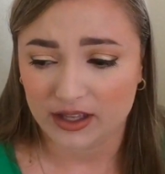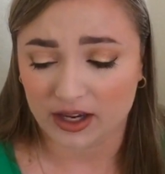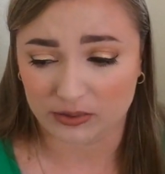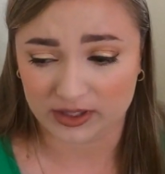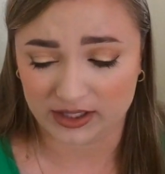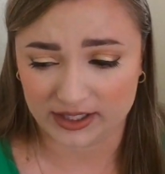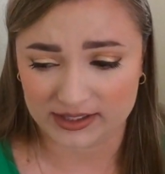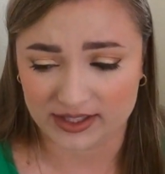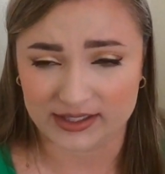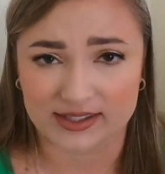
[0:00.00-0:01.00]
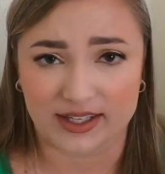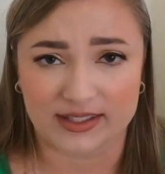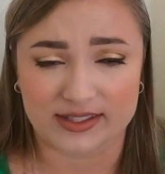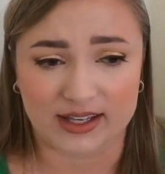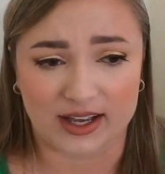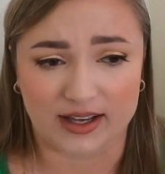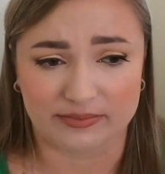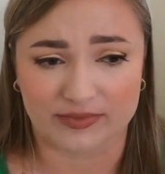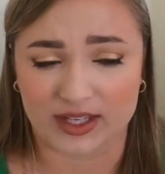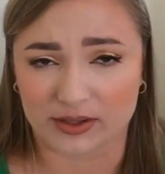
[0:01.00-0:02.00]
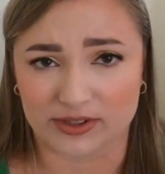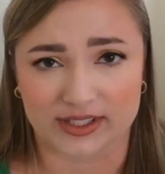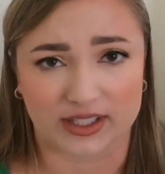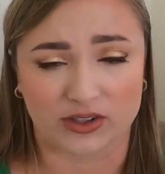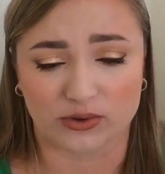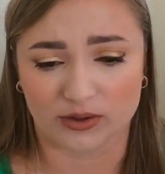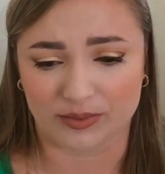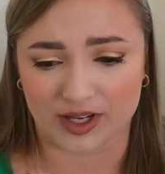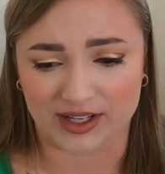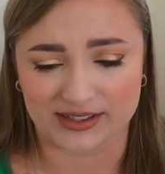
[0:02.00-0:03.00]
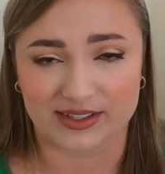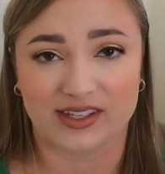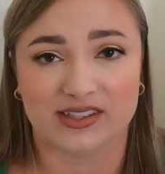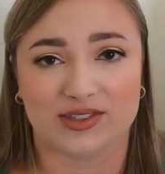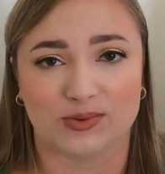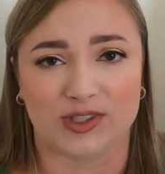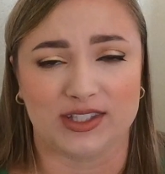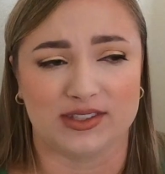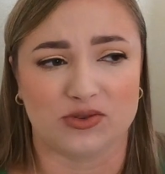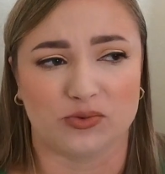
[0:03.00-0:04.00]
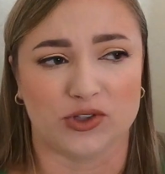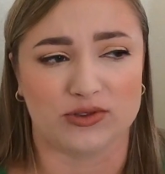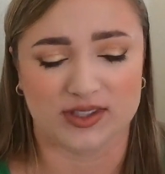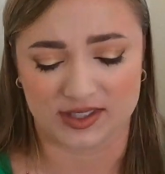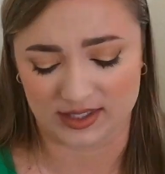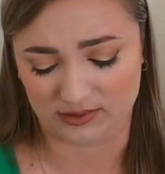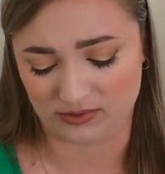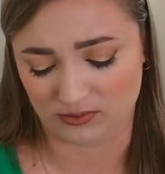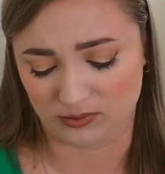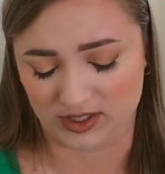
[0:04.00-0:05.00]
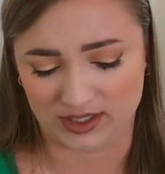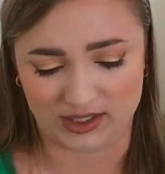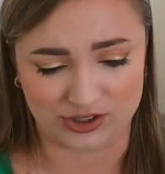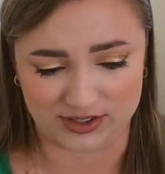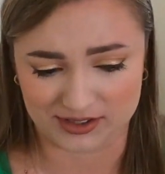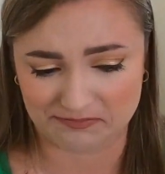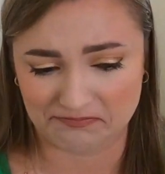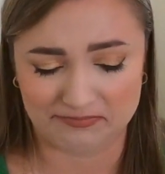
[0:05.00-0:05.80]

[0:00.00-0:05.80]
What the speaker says: I really liked that scent. It was like a gourmand sweetened rose scent that was really just